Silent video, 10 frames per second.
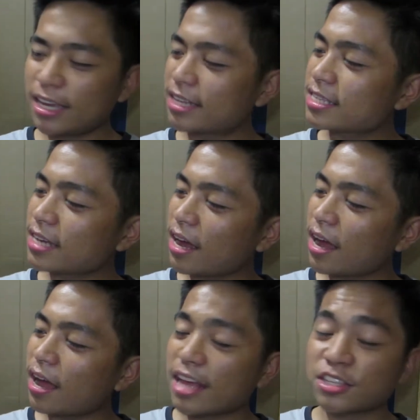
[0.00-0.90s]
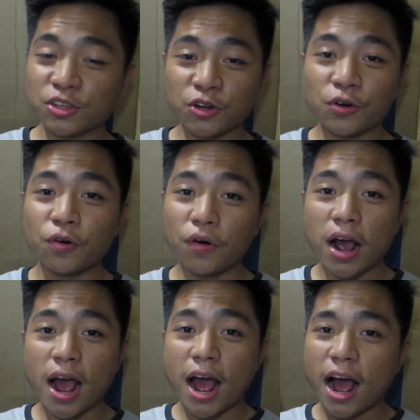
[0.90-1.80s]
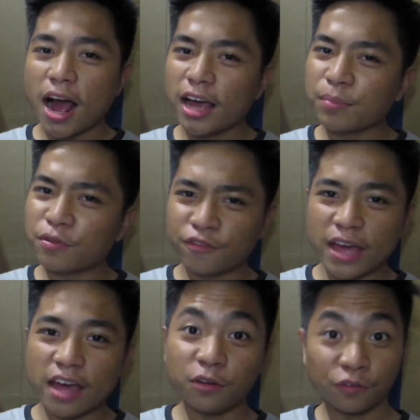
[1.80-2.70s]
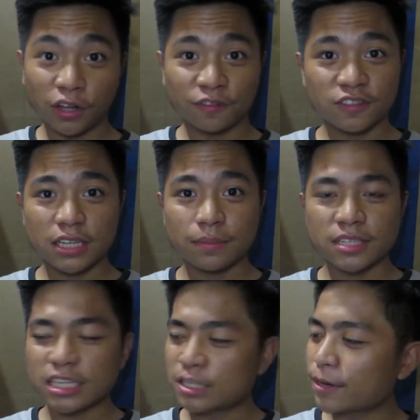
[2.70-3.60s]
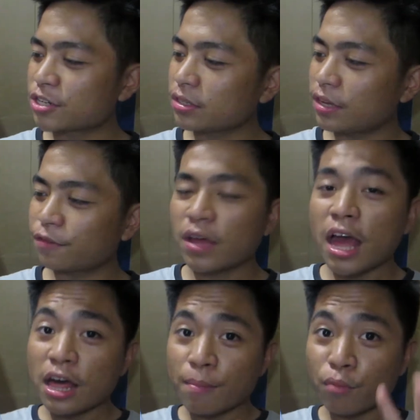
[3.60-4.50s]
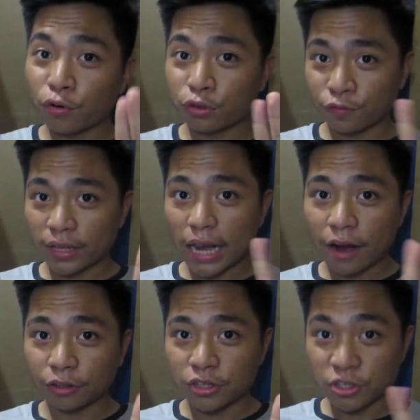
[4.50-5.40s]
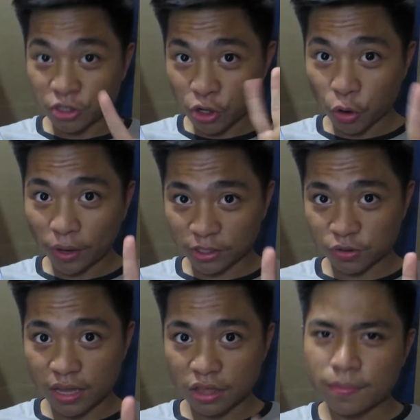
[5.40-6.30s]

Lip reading: And as you know, I am a fan of love teams, especially if both of the characters go well together.